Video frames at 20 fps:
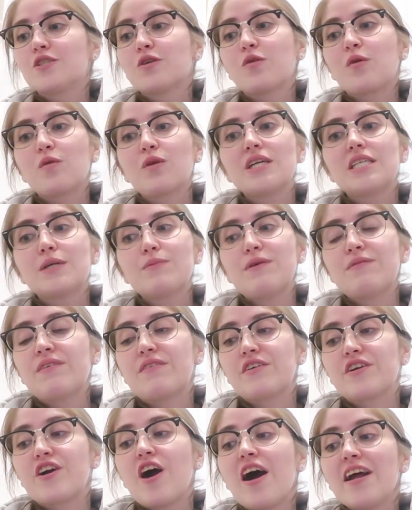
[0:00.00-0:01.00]
So the only time
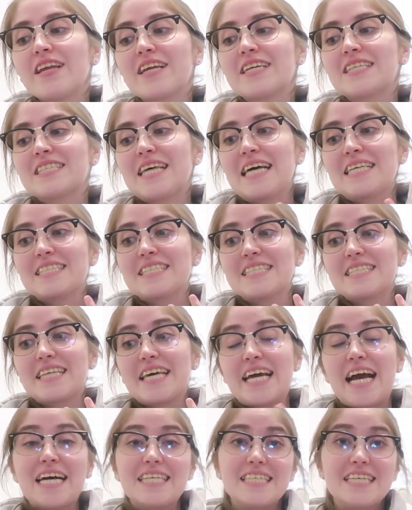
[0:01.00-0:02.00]
I've ever gotten it is as
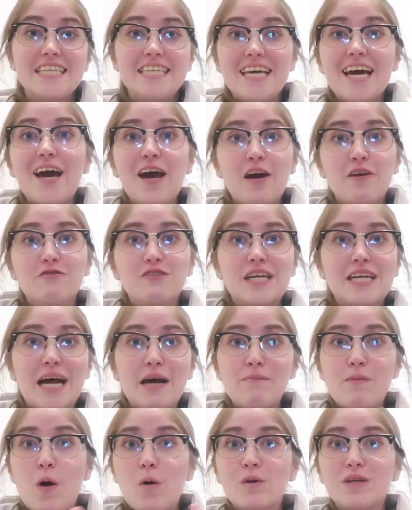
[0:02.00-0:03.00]
like as a gift, and
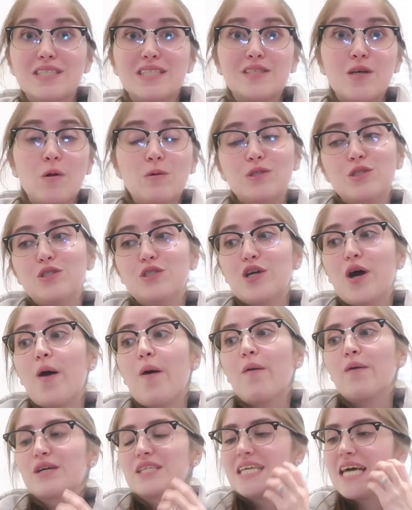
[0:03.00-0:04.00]
I'm always so
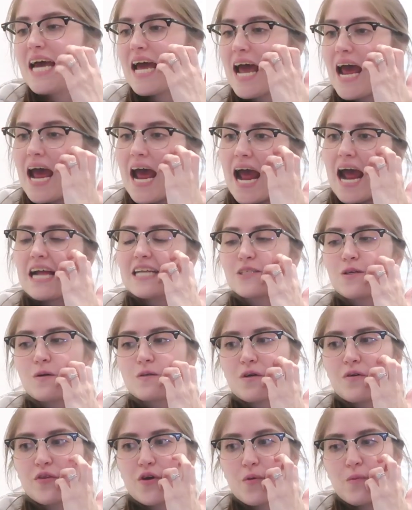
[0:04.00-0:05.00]
stoked. And so
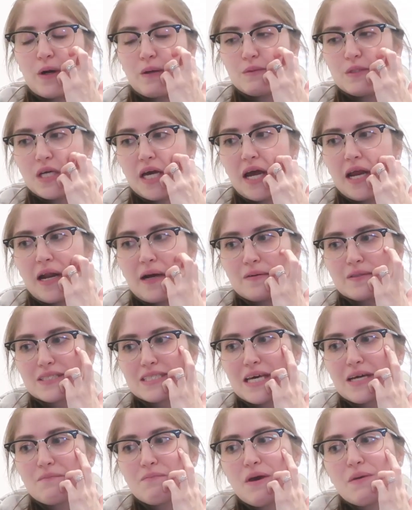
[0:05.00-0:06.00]
I was on their website and I
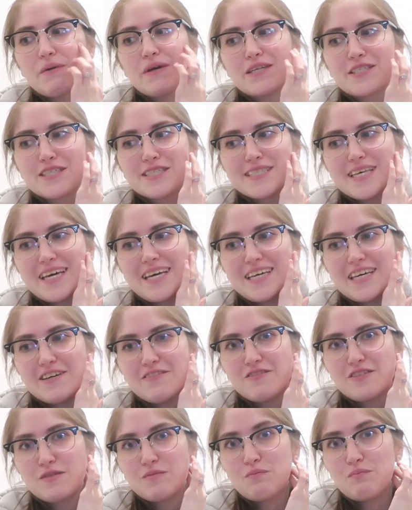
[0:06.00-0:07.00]
was like, maybe I'll just like
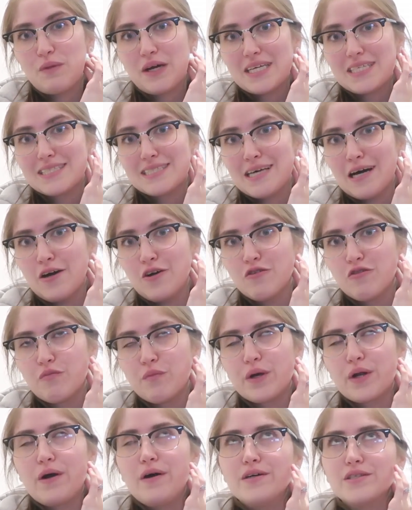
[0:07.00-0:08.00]
gift myself,
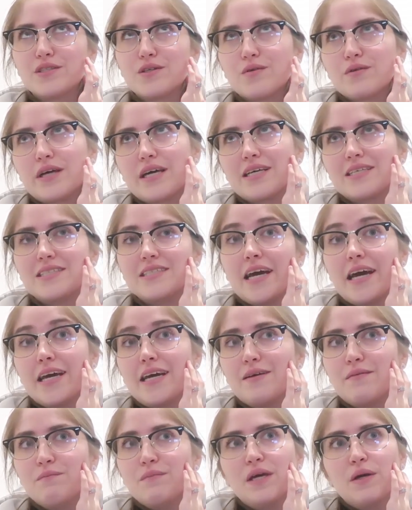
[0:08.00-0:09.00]
but also like
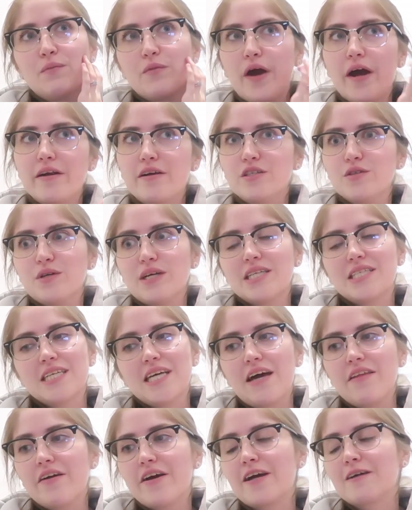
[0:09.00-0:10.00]
say me and Brian are doing it
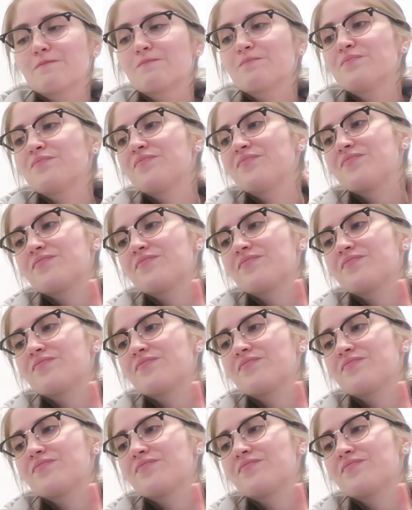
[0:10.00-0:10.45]
together.